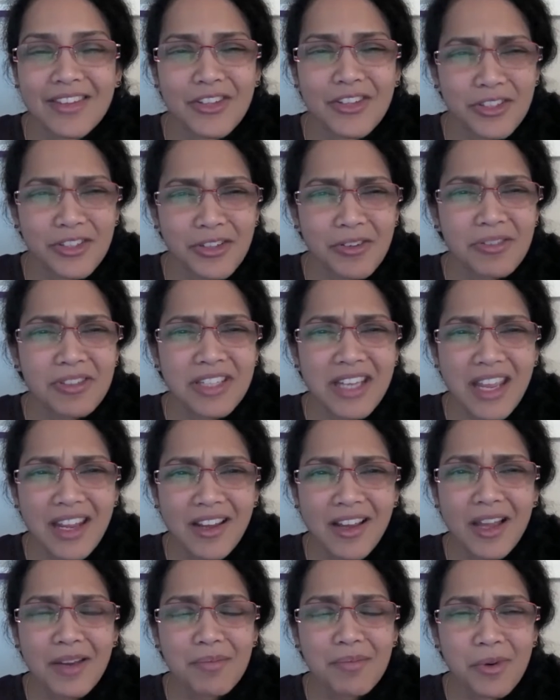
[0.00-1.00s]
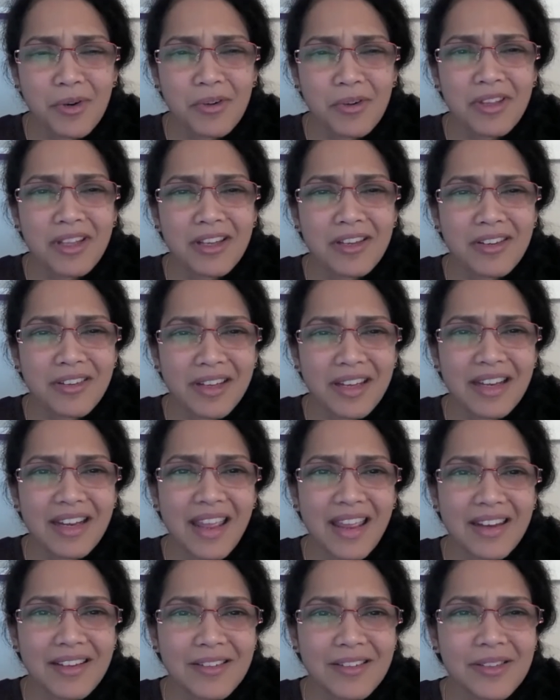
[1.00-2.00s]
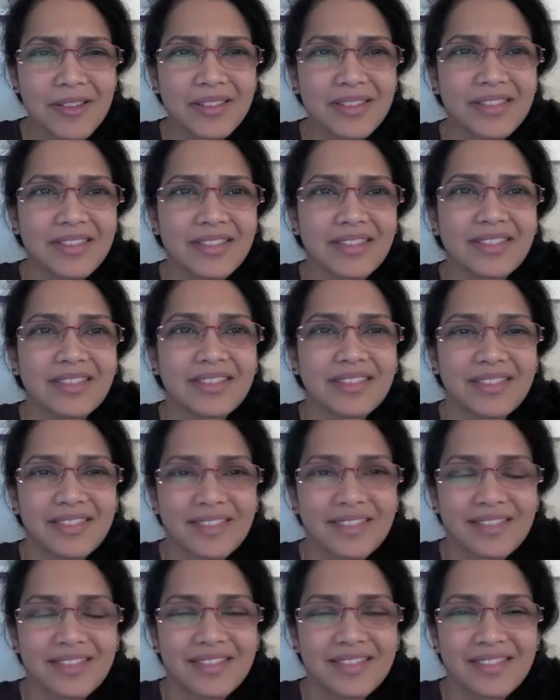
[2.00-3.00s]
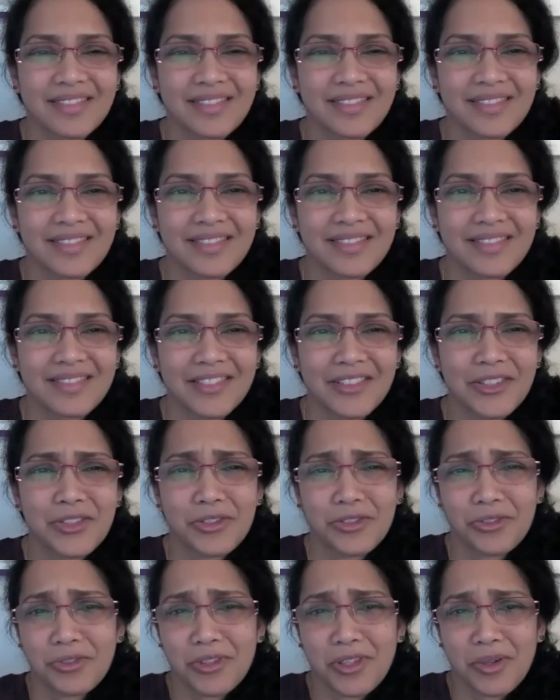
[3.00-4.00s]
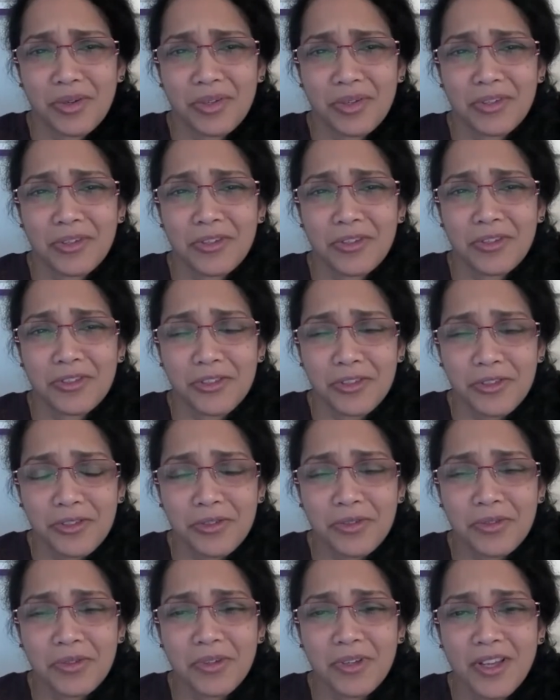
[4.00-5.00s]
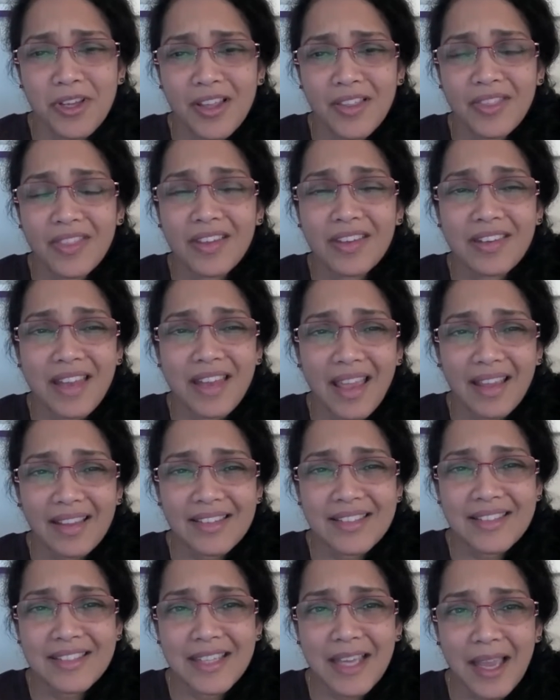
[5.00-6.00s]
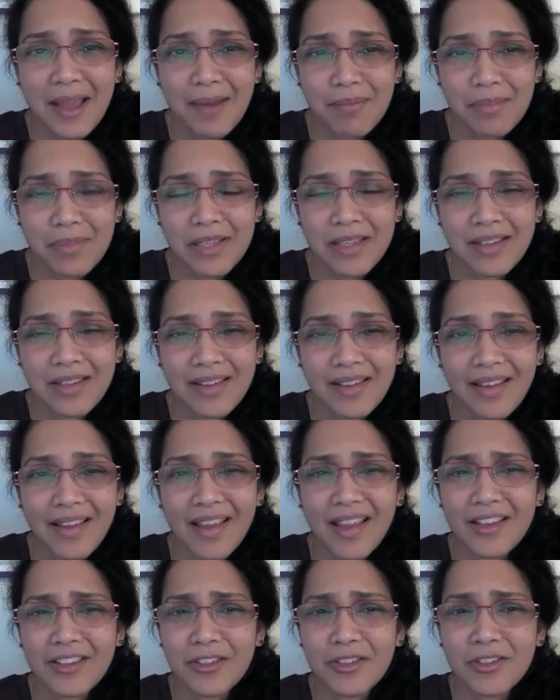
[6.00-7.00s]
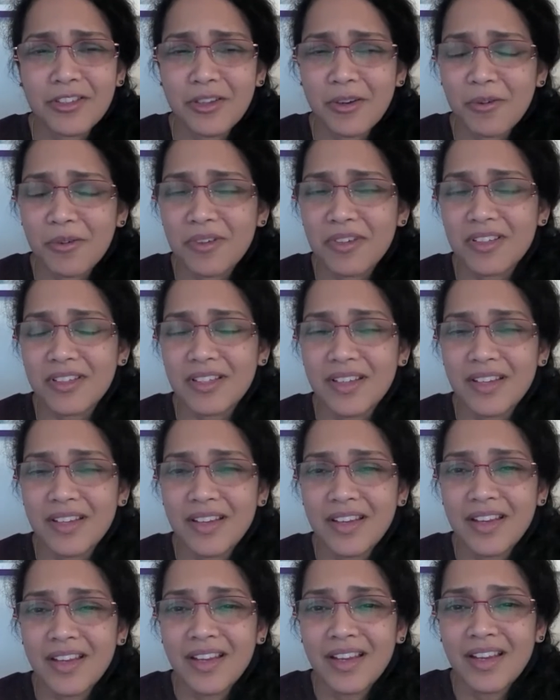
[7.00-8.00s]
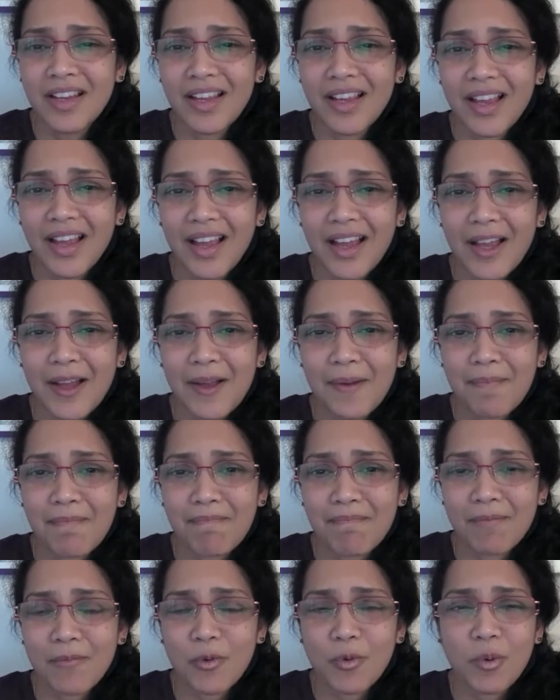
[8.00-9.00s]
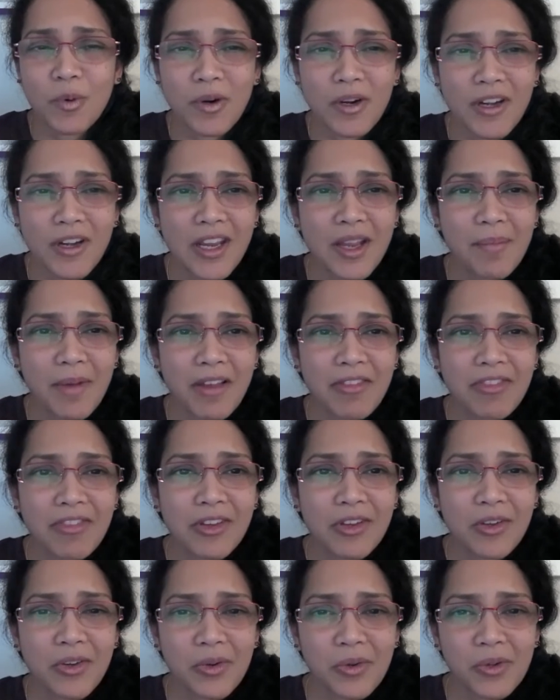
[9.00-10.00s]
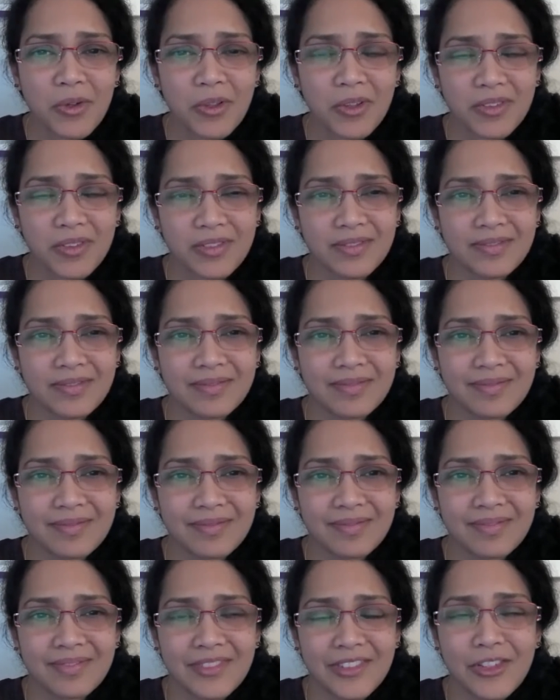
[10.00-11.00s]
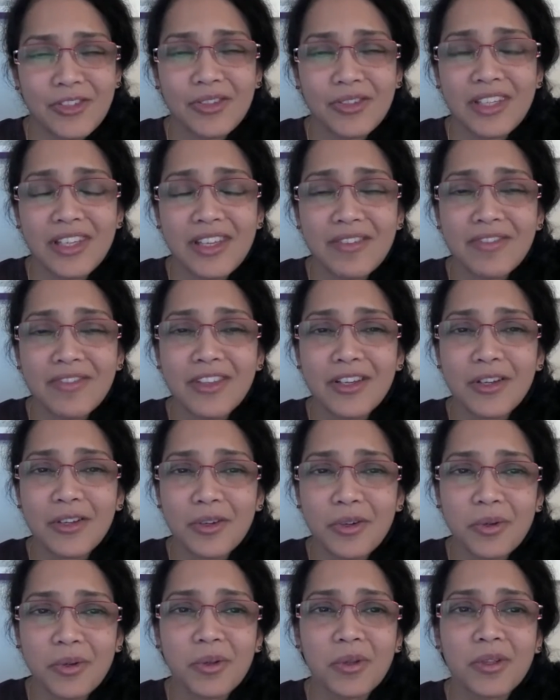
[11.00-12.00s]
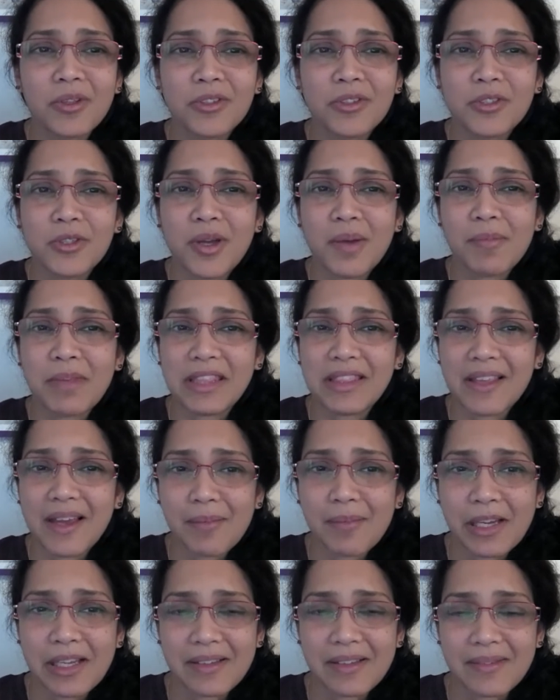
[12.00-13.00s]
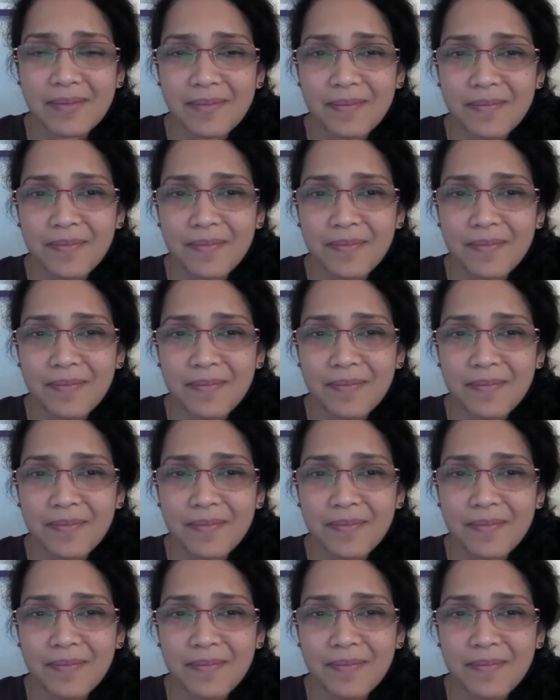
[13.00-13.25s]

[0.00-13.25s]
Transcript: you don't take on more than you can handle. You do the next step, and you don't worry about the goal. You leave the goal to Amitabha.